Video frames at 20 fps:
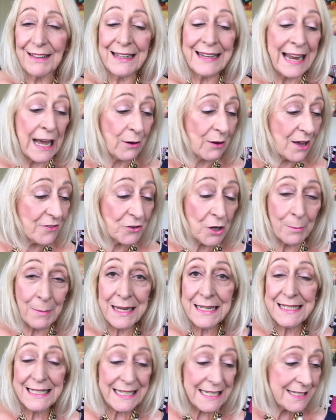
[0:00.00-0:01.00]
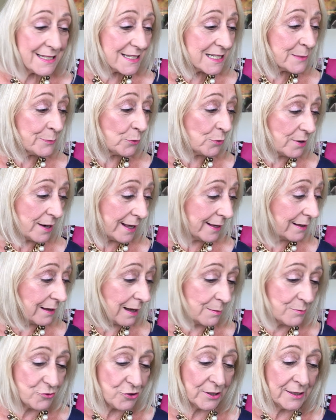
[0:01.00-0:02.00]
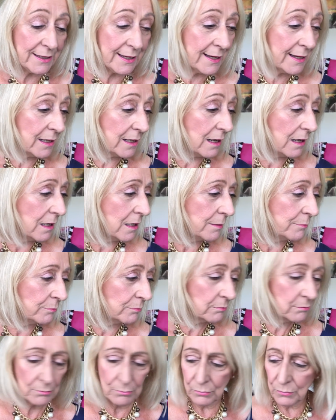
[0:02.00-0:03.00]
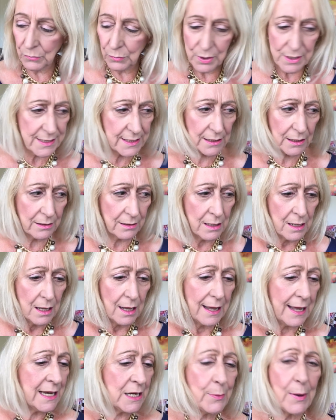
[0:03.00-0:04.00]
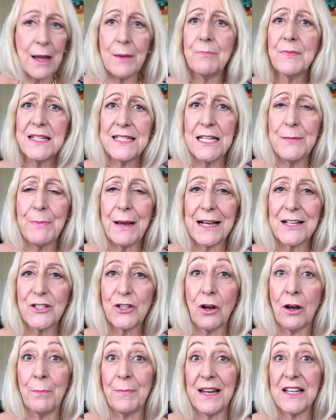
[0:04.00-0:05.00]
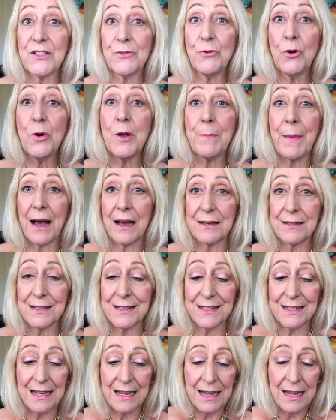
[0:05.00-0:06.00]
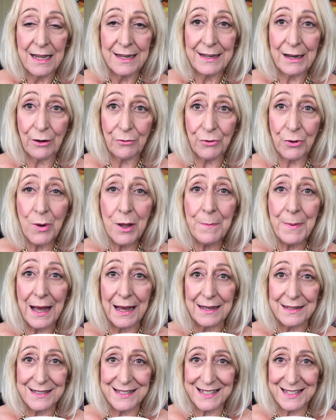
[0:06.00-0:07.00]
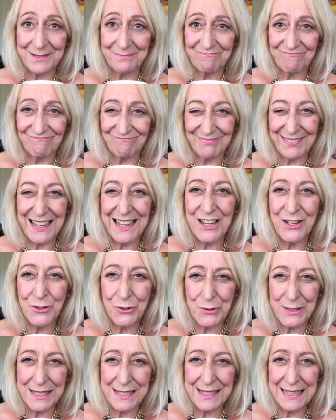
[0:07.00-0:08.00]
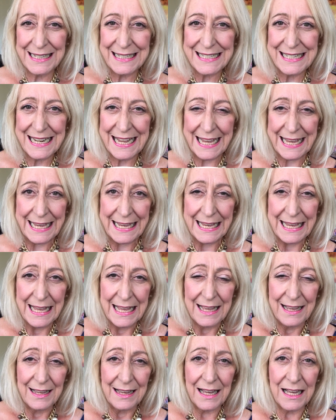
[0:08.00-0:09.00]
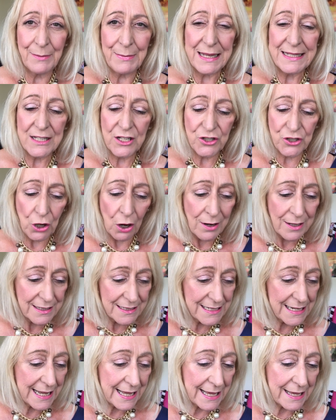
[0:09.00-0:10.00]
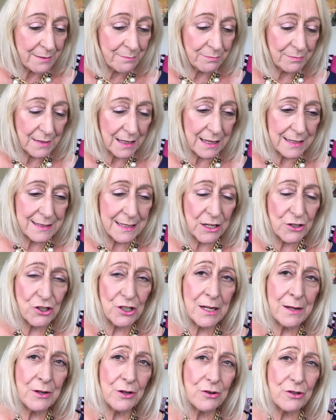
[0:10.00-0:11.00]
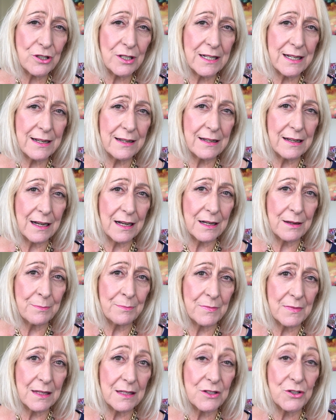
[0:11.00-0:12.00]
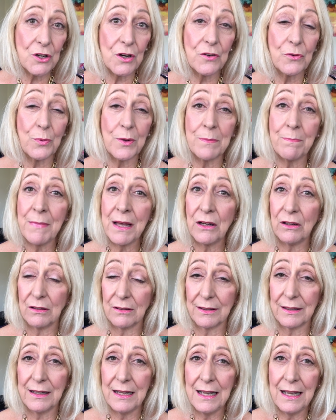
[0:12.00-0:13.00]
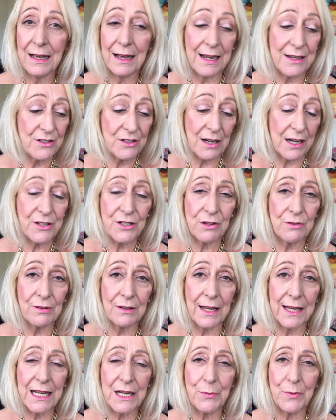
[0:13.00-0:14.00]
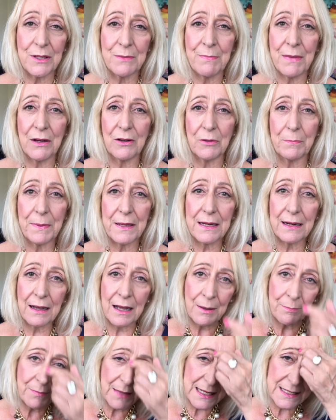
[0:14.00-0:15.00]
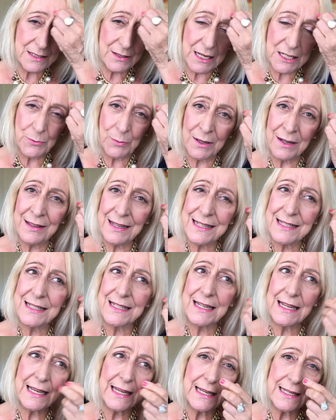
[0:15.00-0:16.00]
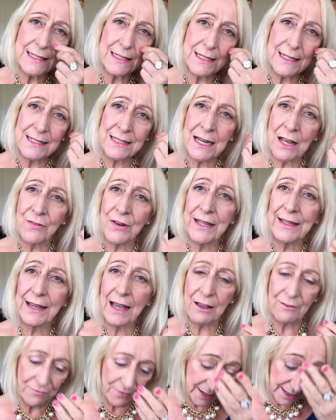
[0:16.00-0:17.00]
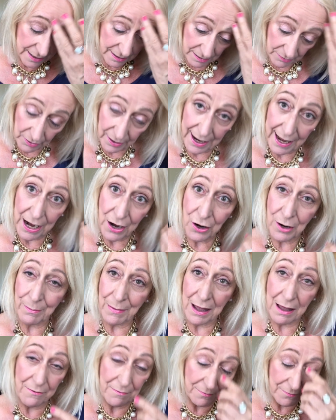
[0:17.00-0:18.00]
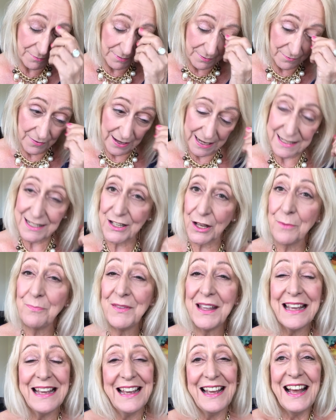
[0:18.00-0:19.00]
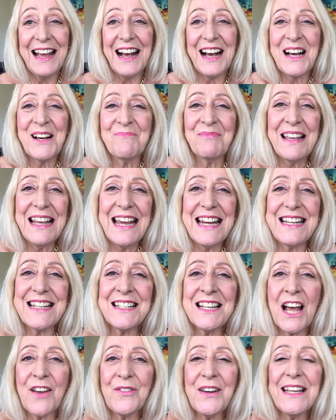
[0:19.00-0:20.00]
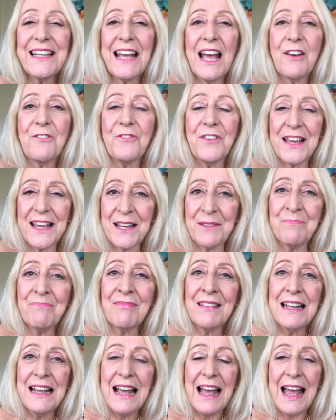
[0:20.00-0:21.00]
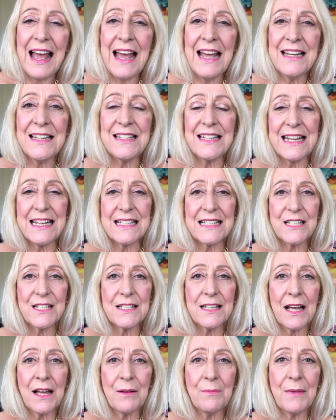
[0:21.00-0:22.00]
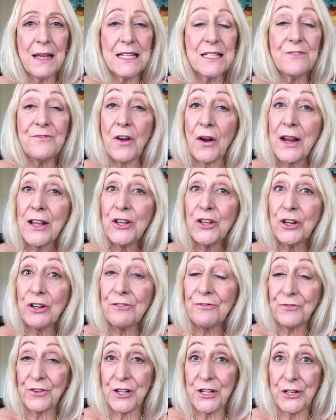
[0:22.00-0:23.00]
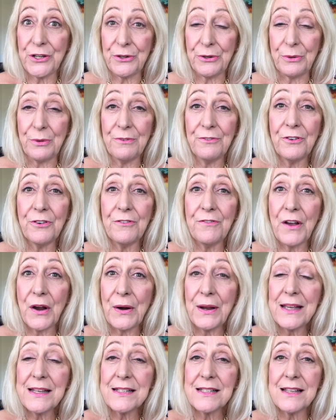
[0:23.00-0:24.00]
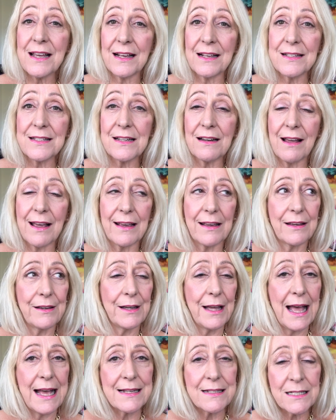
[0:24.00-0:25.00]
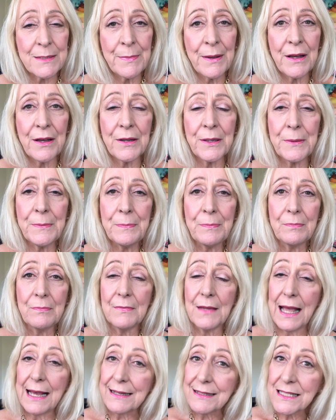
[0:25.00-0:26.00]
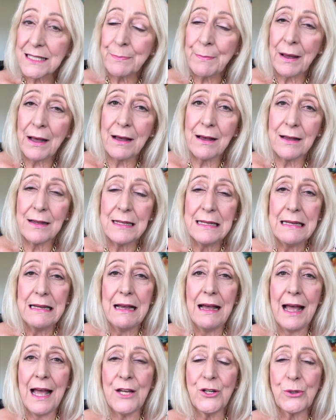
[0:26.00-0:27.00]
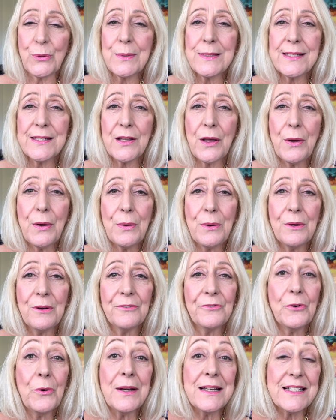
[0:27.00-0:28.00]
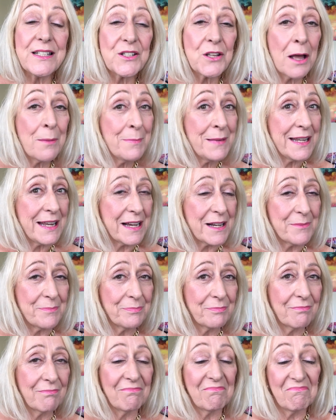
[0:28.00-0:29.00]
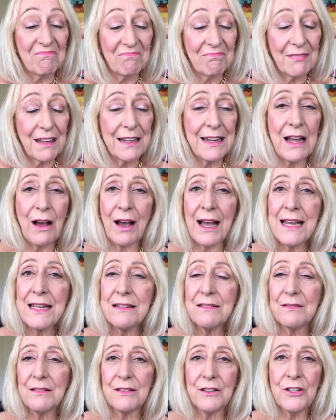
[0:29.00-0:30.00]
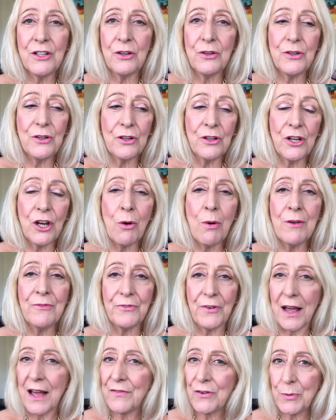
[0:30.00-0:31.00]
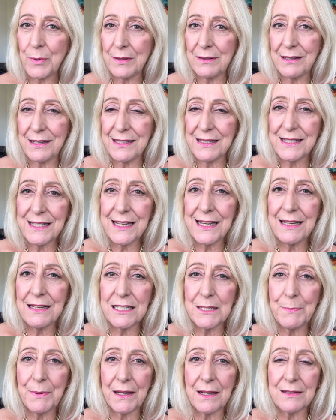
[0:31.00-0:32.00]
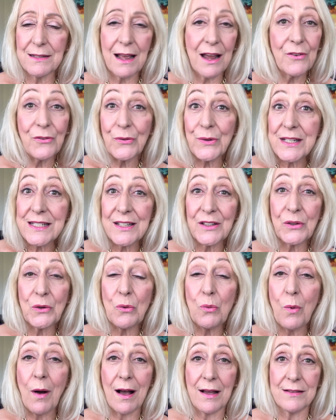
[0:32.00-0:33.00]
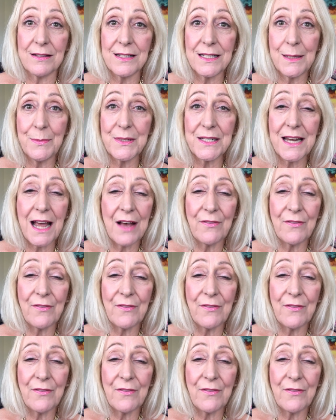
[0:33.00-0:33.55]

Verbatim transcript: Now I've got my tea this morning. I'm drinking. Um, hmm, where's the anyway? The tea bag is gone, but it's rooibos. Now rooibos interesting tea. Um, it's a dark tea. It's actually usually um, served with milk. I, I don't like it with milk, but um, it's it's one of these teas It doesn't have any caffeine. I've got hair in my Facer. Um, it doesn't have any caffeine, and it's um, it's very good for you for various things like asthma, eczema, and also for insomnia. Now I, you know, you can go on forever with these teas because every single one seems to